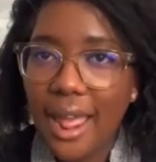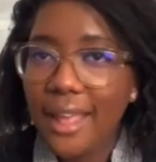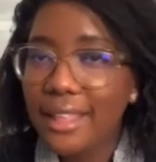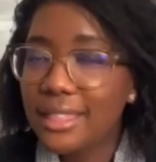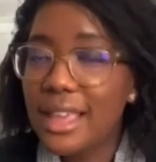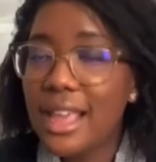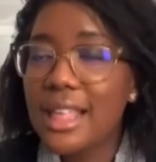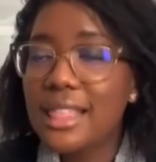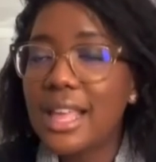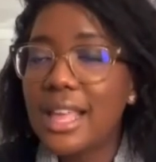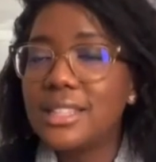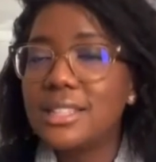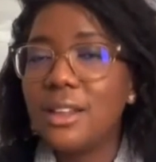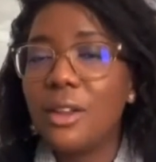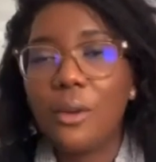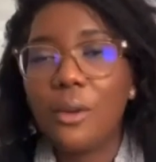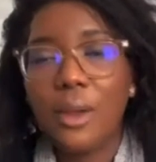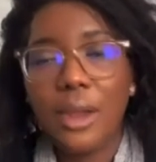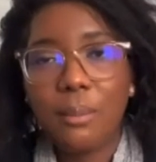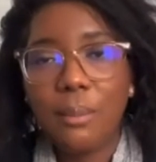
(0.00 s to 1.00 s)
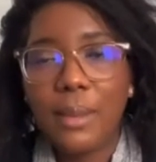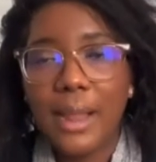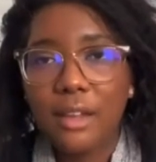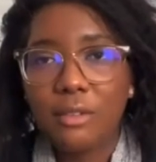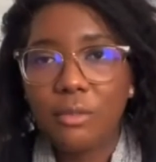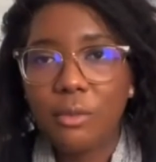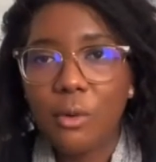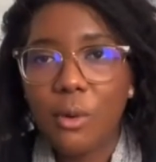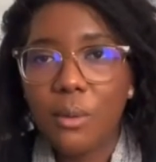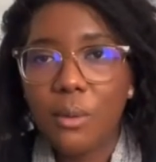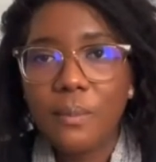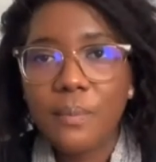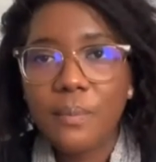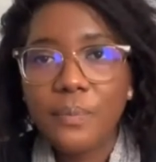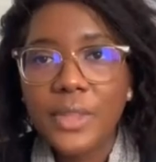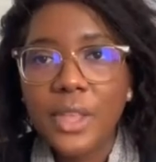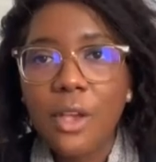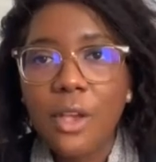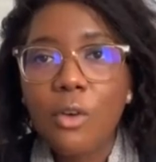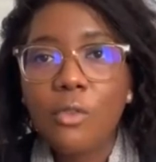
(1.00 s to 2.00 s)
I think that's a great platform
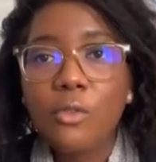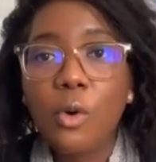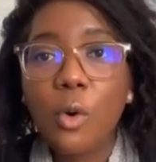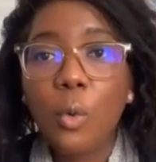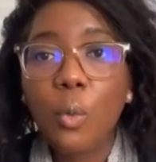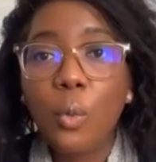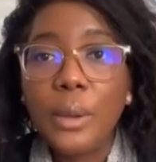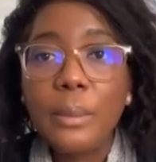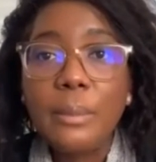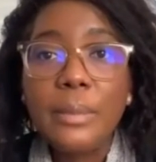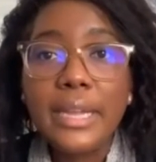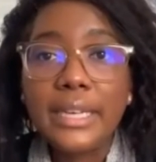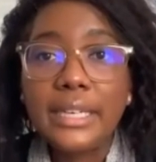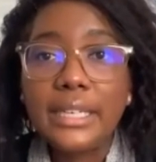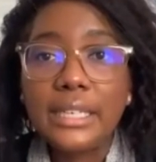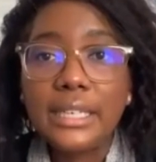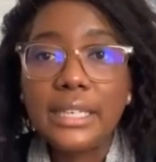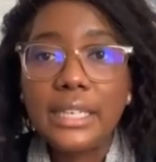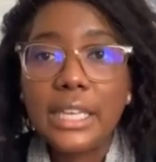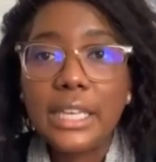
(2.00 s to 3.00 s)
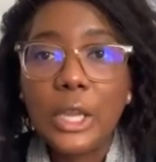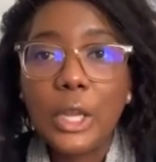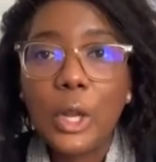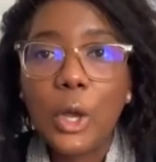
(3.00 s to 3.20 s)
for women, you